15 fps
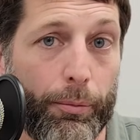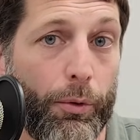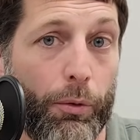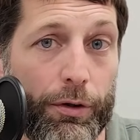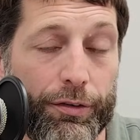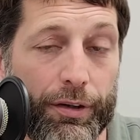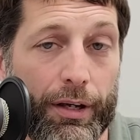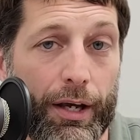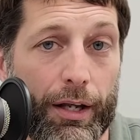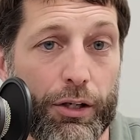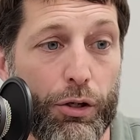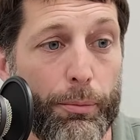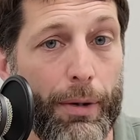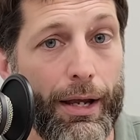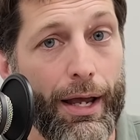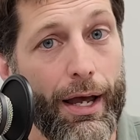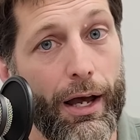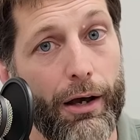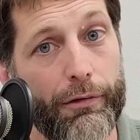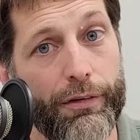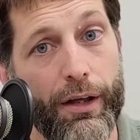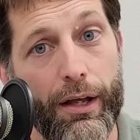But once again, you may
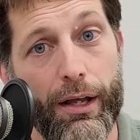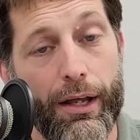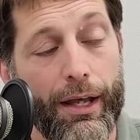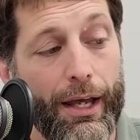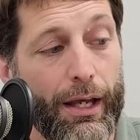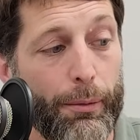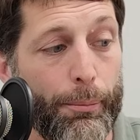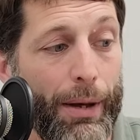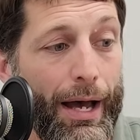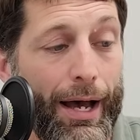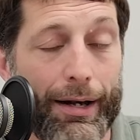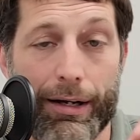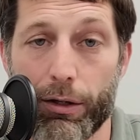have a bad